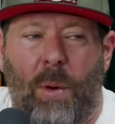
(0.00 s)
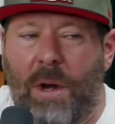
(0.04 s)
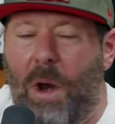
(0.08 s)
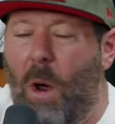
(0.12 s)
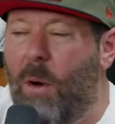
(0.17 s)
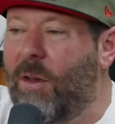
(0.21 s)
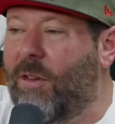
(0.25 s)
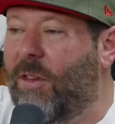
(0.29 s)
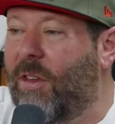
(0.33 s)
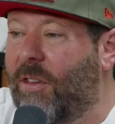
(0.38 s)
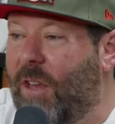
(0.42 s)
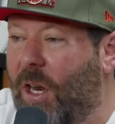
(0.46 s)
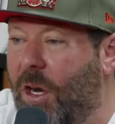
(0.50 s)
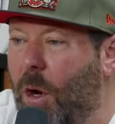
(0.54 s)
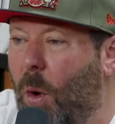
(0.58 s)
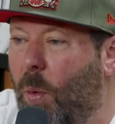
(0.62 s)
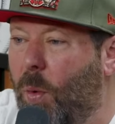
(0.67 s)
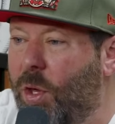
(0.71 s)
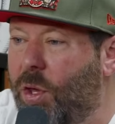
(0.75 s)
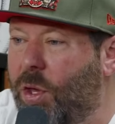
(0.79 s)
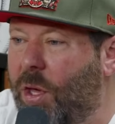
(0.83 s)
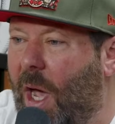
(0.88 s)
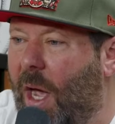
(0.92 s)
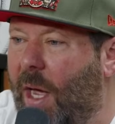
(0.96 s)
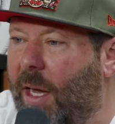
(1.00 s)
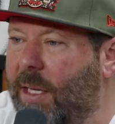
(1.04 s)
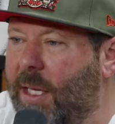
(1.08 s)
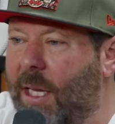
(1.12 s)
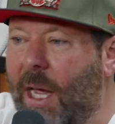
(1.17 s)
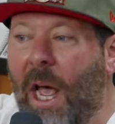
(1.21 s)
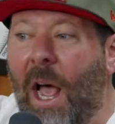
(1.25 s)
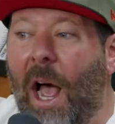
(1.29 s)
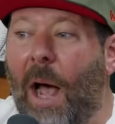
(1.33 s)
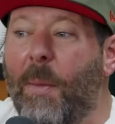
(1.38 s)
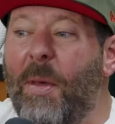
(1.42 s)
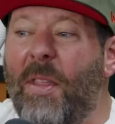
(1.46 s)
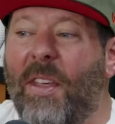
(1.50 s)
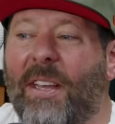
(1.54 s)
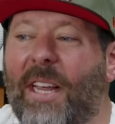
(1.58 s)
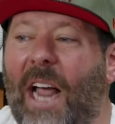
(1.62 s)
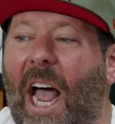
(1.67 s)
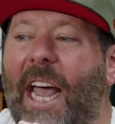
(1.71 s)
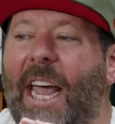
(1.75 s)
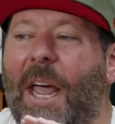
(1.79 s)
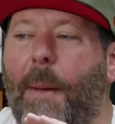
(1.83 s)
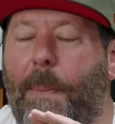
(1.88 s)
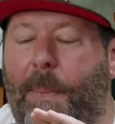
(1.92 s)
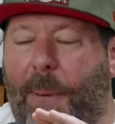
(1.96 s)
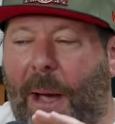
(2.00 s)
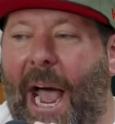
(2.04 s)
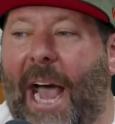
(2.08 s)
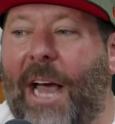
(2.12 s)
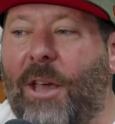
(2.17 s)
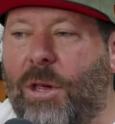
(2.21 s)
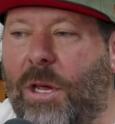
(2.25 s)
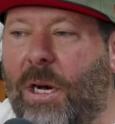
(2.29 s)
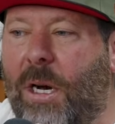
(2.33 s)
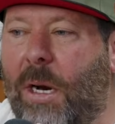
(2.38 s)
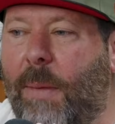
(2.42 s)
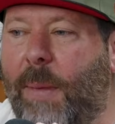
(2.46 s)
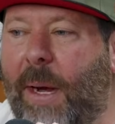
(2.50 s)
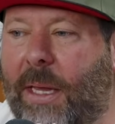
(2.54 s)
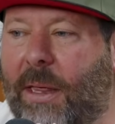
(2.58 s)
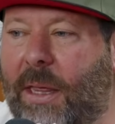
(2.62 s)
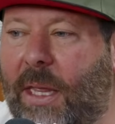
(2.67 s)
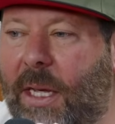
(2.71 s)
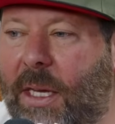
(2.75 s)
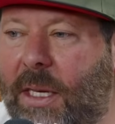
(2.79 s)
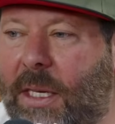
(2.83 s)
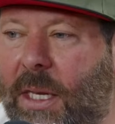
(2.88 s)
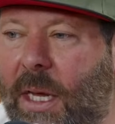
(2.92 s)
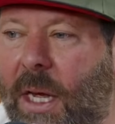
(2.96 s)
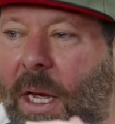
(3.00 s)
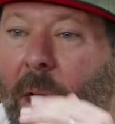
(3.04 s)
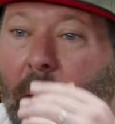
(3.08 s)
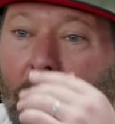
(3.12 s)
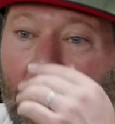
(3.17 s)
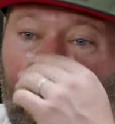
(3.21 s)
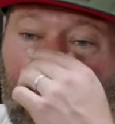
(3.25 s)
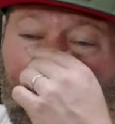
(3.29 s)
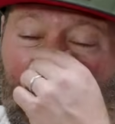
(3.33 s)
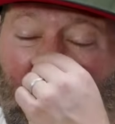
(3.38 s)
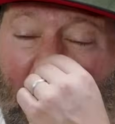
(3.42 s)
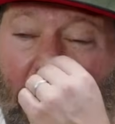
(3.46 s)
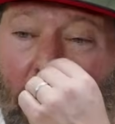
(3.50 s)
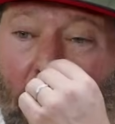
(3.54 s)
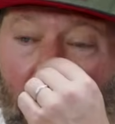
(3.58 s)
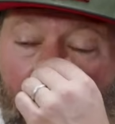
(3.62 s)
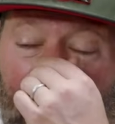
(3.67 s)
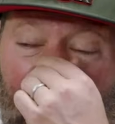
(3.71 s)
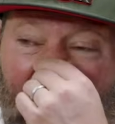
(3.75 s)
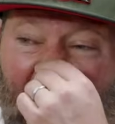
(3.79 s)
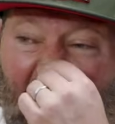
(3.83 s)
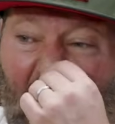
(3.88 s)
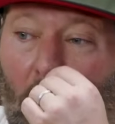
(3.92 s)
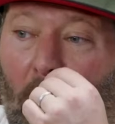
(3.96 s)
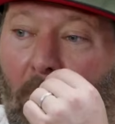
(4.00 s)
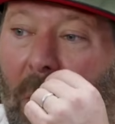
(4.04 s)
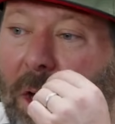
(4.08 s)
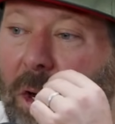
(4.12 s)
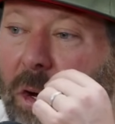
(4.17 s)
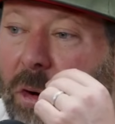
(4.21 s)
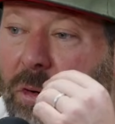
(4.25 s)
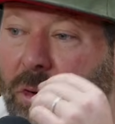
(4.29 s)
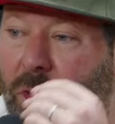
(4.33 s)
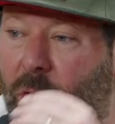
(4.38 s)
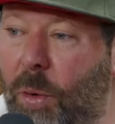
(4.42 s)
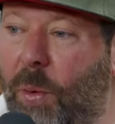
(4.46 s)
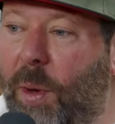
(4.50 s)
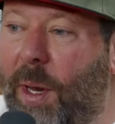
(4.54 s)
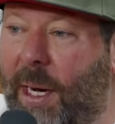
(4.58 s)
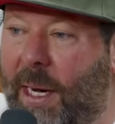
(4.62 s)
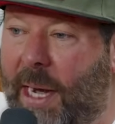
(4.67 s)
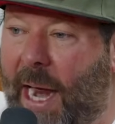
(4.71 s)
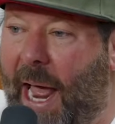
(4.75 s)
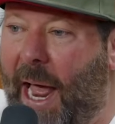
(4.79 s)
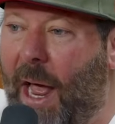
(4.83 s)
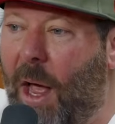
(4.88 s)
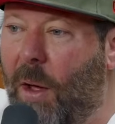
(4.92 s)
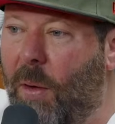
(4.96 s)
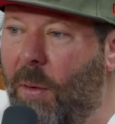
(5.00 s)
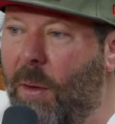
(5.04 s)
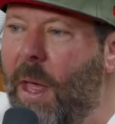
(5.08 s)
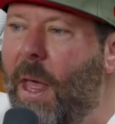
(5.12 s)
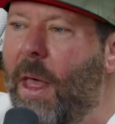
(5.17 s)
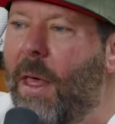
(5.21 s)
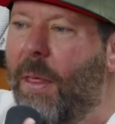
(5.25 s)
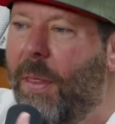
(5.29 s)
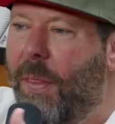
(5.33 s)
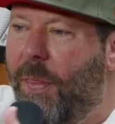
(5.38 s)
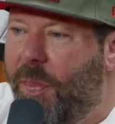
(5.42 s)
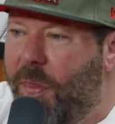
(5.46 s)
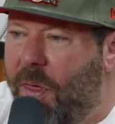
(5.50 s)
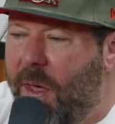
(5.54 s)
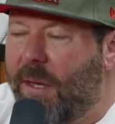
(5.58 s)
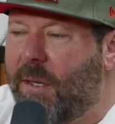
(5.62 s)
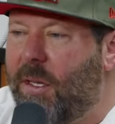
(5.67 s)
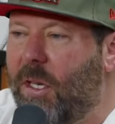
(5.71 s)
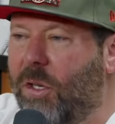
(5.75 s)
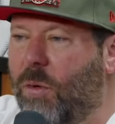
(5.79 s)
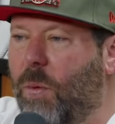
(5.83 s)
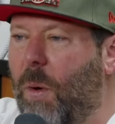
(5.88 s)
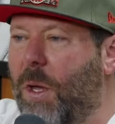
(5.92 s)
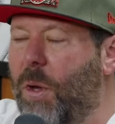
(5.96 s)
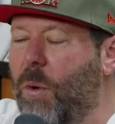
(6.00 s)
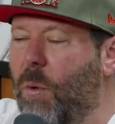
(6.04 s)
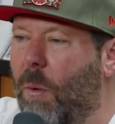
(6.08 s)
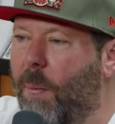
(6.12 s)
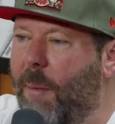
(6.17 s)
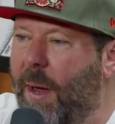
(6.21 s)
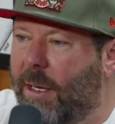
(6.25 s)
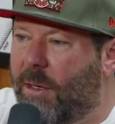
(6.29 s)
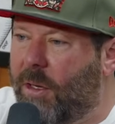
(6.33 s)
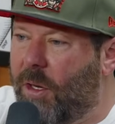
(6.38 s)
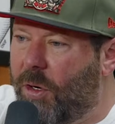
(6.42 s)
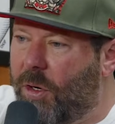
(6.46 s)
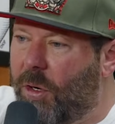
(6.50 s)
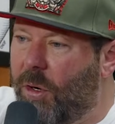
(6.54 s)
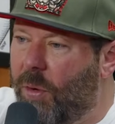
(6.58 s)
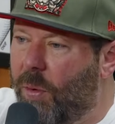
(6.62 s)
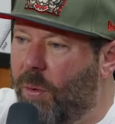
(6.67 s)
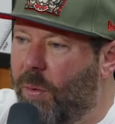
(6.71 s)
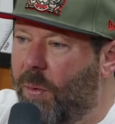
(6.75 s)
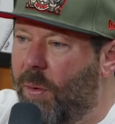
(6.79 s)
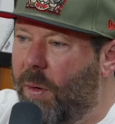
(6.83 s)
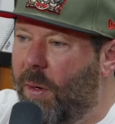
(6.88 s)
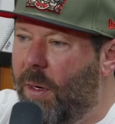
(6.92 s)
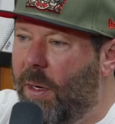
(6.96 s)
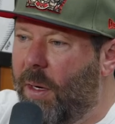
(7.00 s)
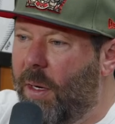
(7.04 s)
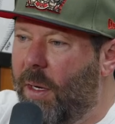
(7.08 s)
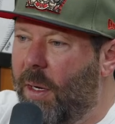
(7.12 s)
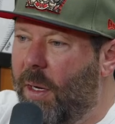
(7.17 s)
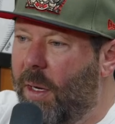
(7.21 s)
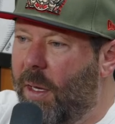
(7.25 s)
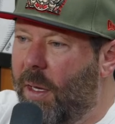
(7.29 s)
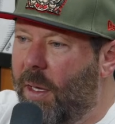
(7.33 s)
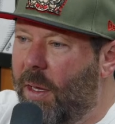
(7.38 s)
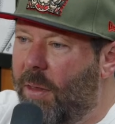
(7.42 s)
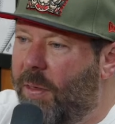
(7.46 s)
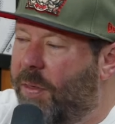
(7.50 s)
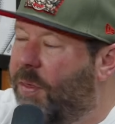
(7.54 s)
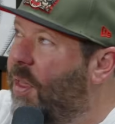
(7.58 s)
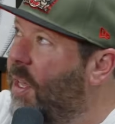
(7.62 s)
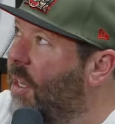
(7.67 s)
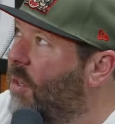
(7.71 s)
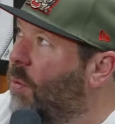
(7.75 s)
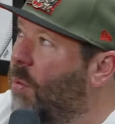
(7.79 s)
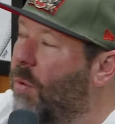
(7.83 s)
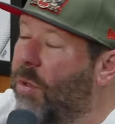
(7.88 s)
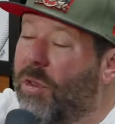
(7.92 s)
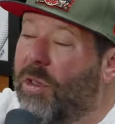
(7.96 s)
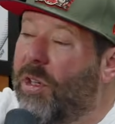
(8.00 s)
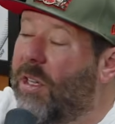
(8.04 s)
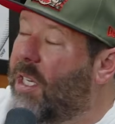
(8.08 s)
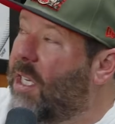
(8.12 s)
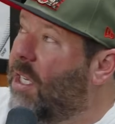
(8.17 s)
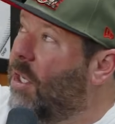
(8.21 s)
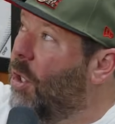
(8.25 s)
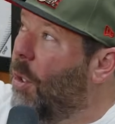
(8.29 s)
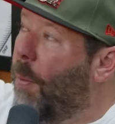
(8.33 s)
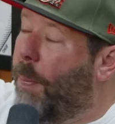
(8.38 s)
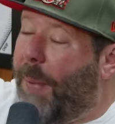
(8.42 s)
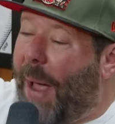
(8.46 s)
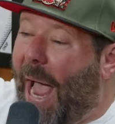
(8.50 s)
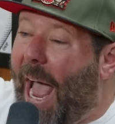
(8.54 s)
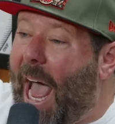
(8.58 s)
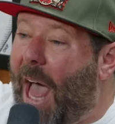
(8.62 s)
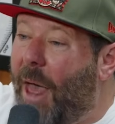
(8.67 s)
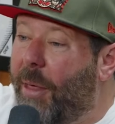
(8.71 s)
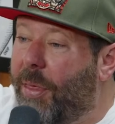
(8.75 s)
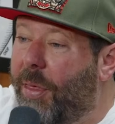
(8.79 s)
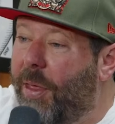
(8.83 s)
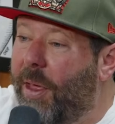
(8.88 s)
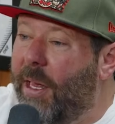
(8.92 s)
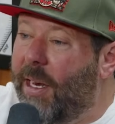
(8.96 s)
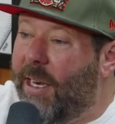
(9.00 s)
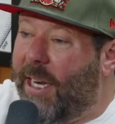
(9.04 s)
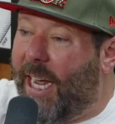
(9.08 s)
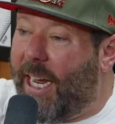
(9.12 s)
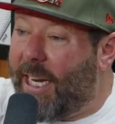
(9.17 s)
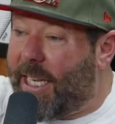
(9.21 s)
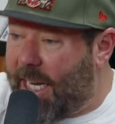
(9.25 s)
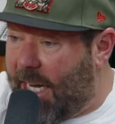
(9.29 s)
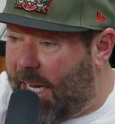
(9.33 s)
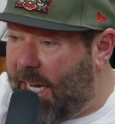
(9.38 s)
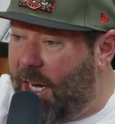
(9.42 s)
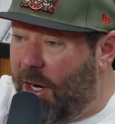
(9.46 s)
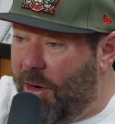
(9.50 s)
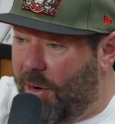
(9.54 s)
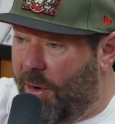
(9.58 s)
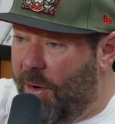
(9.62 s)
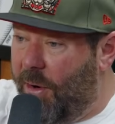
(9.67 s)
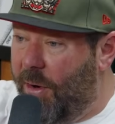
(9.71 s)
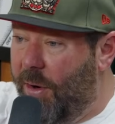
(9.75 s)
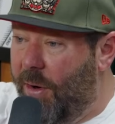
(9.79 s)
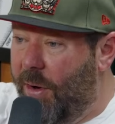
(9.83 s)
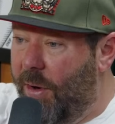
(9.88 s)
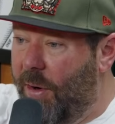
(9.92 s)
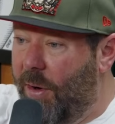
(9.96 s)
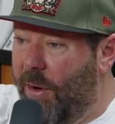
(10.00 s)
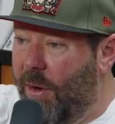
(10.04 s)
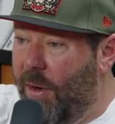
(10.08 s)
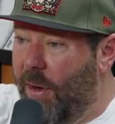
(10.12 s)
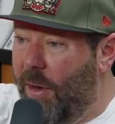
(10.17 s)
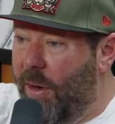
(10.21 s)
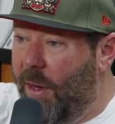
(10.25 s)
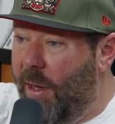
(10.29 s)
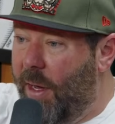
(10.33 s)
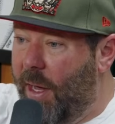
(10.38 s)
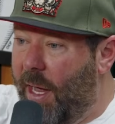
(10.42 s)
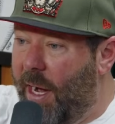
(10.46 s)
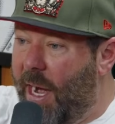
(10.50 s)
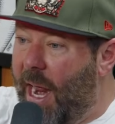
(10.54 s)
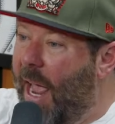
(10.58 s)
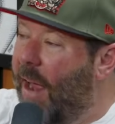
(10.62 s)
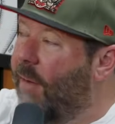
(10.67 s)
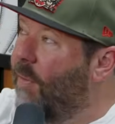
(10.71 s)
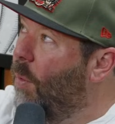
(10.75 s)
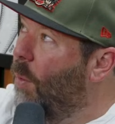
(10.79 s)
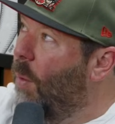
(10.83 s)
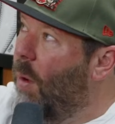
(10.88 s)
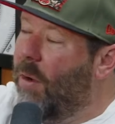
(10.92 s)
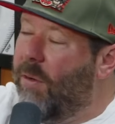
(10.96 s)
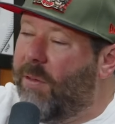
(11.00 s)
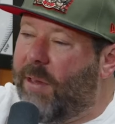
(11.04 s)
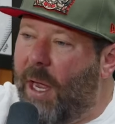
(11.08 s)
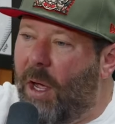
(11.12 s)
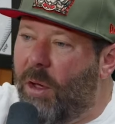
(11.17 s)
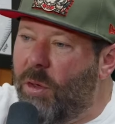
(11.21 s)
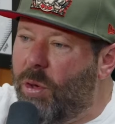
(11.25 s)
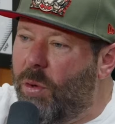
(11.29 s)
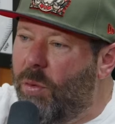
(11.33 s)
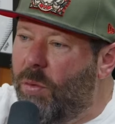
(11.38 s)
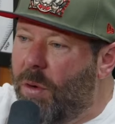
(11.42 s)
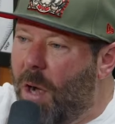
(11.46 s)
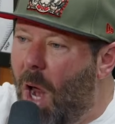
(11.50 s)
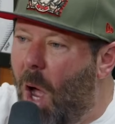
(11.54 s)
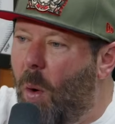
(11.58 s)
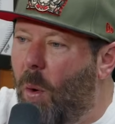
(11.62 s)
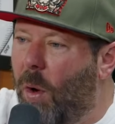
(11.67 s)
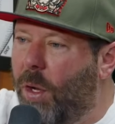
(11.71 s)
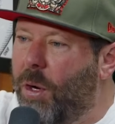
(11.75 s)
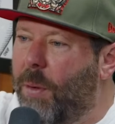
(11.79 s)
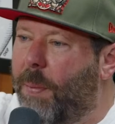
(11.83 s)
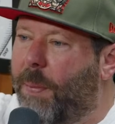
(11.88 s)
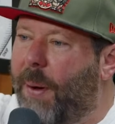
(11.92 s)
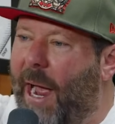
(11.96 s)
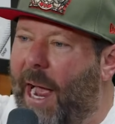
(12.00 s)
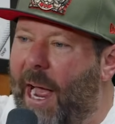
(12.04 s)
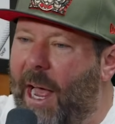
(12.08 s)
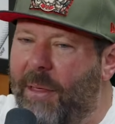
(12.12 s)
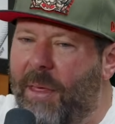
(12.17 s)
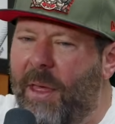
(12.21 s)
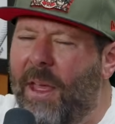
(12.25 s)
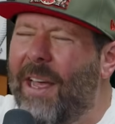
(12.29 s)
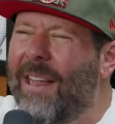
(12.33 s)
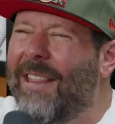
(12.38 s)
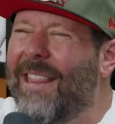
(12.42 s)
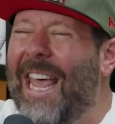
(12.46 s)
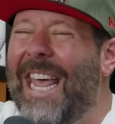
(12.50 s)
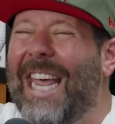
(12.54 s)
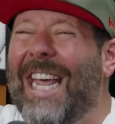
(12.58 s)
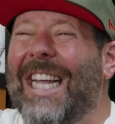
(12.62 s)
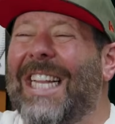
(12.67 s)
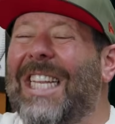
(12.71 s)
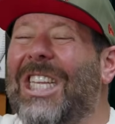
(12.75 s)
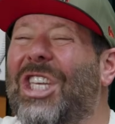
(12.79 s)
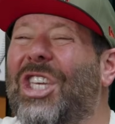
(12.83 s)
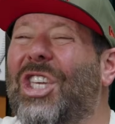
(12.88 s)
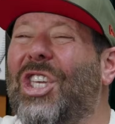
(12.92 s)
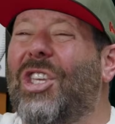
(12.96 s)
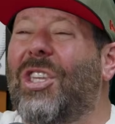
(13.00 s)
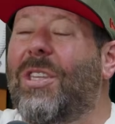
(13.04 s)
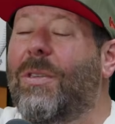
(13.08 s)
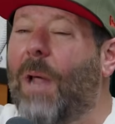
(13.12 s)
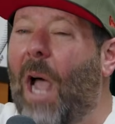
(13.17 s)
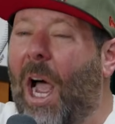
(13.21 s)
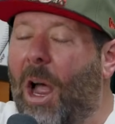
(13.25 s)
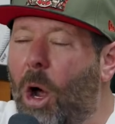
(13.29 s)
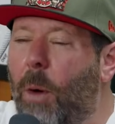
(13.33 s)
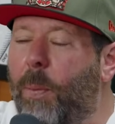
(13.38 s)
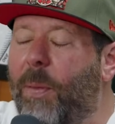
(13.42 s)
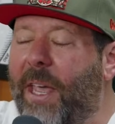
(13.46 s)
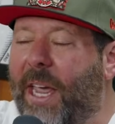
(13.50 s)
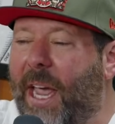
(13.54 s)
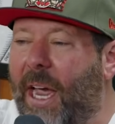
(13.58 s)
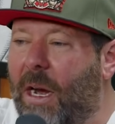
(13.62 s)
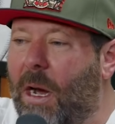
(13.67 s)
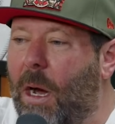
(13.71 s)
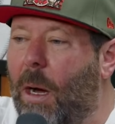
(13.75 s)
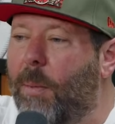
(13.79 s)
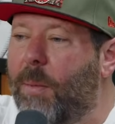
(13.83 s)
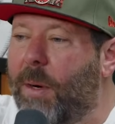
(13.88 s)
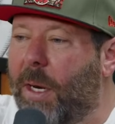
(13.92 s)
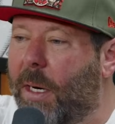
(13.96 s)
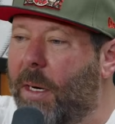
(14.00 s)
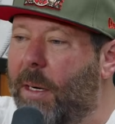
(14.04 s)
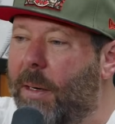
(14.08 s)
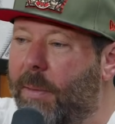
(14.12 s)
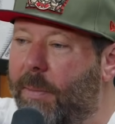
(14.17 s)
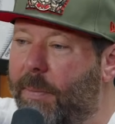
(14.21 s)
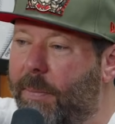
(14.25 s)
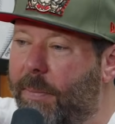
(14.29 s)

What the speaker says: notices that no one shines? I mean, I get passionate about this because I'm looking at what you're doing now. This is what you were meant to do. This was just your path to get to here. And everyone who tells you no on your path, I hope they get cummed in.